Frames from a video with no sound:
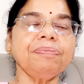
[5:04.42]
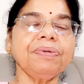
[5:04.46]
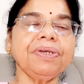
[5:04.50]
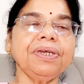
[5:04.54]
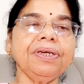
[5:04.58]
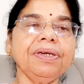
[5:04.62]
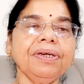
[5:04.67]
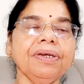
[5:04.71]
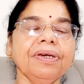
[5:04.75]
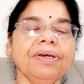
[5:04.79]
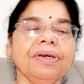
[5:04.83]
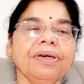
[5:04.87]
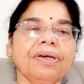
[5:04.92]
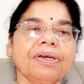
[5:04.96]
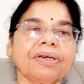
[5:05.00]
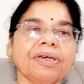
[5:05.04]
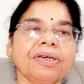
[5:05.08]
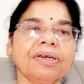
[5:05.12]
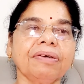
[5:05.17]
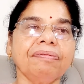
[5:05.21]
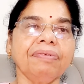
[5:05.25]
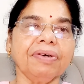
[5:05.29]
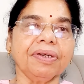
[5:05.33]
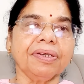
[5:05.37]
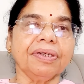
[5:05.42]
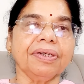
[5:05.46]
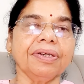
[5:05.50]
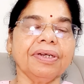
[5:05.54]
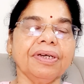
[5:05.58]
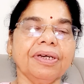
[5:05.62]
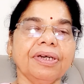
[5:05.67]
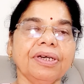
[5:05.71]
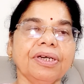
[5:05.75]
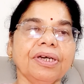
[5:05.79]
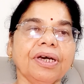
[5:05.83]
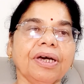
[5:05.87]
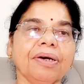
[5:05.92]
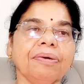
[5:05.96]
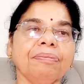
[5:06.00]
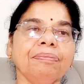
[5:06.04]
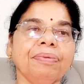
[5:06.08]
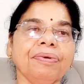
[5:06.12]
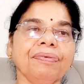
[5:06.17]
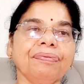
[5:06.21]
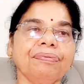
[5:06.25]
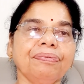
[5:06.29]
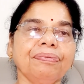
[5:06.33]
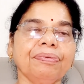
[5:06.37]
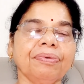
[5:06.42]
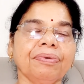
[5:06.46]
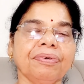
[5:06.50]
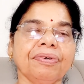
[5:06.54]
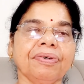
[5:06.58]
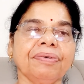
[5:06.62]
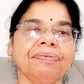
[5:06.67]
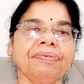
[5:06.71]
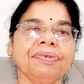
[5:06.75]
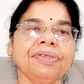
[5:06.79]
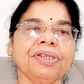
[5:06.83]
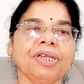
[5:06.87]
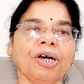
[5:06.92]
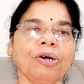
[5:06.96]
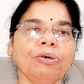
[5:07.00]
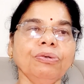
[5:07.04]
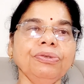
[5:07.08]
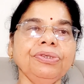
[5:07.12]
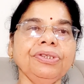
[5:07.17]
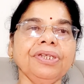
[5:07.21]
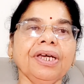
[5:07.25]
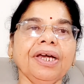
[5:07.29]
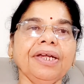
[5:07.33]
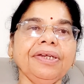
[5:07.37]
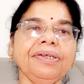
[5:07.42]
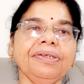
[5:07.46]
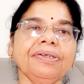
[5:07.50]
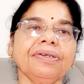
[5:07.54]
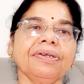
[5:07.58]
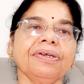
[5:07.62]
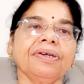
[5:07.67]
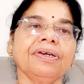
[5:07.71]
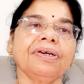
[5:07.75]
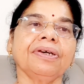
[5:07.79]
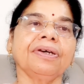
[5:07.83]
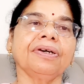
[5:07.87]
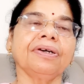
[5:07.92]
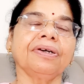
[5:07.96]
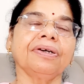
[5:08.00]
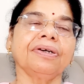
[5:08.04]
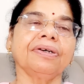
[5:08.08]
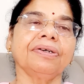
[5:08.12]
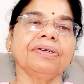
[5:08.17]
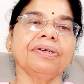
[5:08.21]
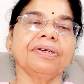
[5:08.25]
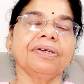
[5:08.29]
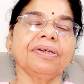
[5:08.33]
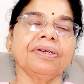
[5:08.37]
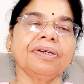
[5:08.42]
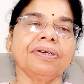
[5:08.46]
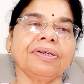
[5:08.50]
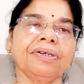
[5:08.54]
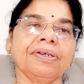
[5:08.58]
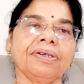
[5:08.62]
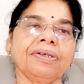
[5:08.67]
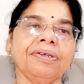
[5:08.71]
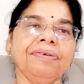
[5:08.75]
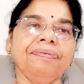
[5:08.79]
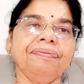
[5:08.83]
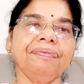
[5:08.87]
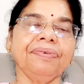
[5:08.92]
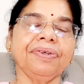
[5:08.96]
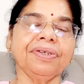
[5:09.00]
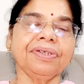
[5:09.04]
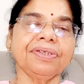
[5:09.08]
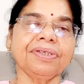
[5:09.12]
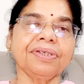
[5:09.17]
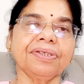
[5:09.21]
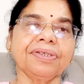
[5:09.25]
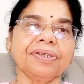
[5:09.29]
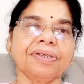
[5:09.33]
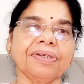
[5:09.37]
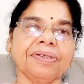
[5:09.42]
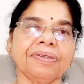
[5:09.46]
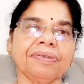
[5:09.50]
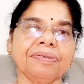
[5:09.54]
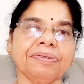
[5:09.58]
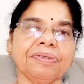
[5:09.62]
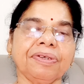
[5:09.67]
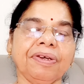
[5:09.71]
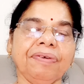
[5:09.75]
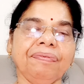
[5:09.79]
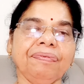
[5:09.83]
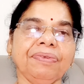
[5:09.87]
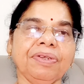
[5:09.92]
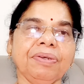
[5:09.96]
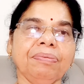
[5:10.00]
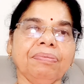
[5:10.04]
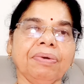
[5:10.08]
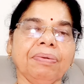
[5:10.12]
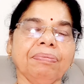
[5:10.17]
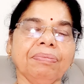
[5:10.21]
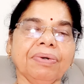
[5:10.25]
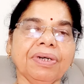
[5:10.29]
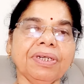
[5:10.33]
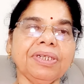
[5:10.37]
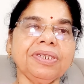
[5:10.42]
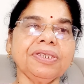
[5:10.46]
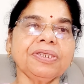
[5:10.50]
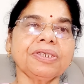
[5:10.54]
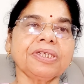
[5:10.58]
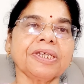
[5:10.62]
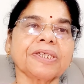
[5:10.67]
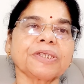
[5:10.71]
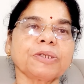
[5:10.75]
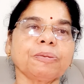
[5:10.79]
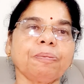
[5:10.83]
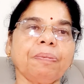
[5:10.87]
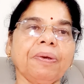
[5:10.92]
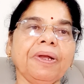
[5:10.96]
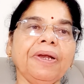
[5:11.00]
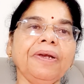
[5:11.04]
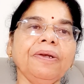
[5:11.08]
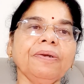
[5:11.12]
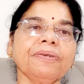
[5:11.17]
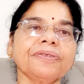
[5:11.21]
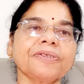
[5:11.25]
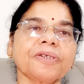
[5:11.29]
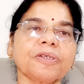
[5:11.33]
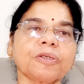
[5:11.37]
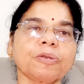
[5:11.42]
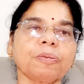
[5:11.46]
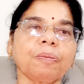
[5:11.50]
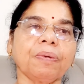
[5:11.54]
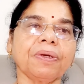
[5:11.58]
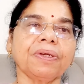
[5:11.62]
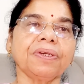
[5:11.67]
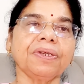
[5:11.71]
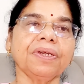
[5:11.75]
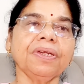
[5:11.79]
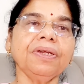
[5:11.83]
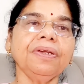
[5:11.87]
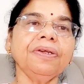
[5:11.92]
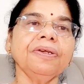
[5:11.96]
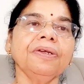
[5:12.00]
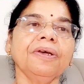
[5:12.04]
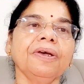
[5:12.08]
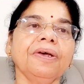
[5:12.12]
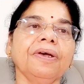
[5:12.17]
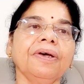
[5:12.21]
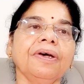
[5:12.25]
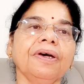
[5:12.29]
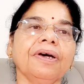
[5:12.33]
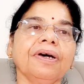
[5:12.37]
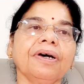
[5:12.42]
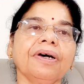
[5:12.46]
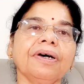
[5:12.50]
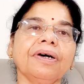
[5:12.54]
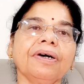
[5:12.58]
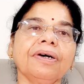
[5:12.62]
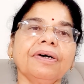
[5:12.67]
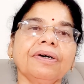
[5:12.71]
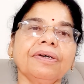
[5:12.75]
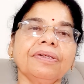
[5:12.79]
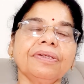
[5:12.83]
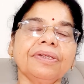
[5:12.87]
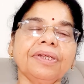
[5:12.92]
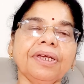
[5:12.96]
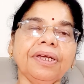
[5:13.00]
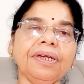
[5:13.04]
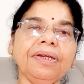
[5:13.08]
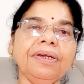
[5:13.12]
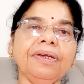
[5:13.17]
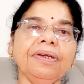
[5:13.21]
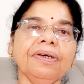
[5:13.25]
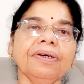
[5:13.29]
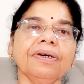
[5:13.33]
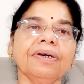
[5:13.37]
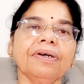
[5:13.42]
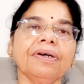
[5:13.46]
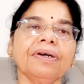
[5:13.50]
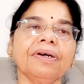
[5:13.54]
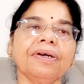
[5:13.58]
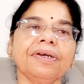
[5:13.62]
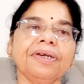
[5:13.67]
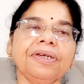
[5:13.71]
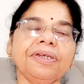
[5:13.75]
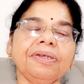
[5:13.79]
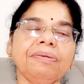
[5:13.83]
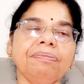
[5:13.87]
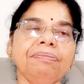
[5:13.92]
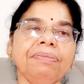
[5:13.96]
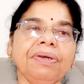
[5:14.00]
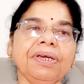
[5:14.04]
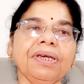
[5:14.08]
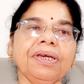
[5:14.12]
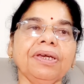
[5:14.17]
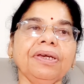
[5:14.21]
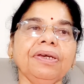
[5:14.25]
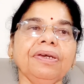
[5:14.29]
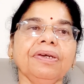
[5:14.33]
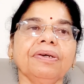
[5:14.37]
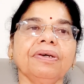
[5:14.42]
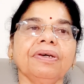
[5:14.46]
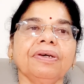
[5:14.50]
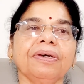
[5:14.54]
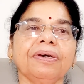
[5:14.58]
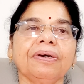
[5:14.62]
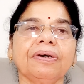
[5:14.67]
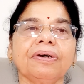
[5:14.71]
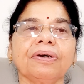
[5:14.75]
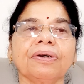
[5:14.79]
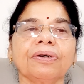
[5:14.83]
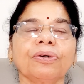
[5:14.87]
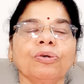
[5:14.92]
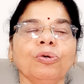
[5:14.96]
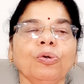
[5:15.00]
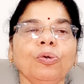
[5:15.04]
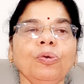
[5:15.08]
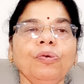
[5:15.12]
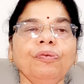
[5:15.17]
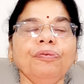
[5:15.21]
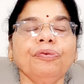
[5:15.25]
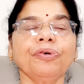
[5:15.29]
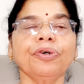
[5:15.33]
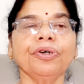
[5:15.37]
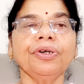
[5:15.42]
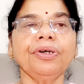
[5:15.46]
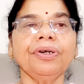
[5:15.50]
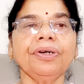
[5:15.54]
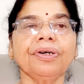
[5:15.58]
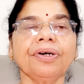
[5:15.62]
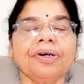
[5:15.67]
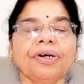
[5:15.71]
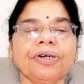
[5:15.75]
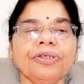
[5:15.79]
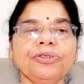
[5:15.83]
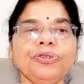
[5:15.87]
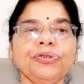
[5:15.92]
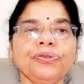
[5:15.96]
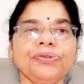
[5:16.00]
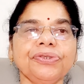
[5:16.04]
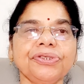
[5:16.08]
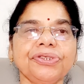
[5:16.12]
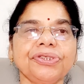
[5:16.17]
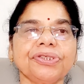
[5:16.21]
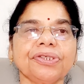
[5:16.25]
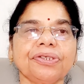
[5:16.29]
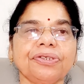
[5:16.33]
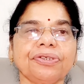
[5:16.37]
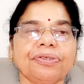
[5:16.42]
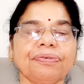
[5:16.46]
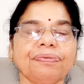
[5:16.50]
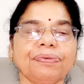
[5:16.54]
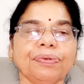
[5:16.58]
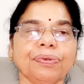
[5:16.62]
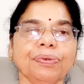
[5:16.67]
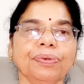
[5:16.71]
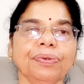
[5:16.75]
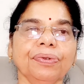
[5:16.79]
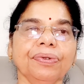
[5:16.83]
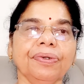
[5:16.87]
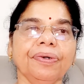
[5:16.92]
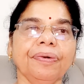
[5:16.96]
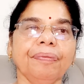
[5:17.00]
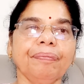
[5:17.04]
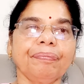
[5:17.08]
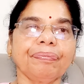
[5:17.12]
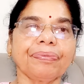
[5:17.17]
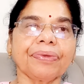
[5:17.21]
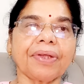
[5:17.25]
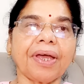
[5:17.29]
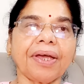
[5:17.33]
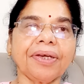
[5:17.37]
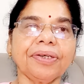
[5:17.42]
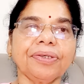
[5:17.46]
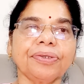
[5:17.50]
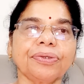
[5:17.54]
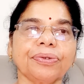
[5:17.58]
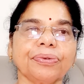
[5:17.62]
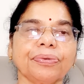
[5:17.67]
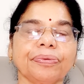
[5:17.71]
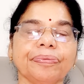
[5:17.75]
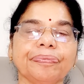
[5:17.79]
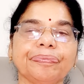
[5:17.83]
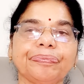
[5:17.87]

be given. Without that, if the member is expelled or suspended, then it may go for a judicial review. Thank you.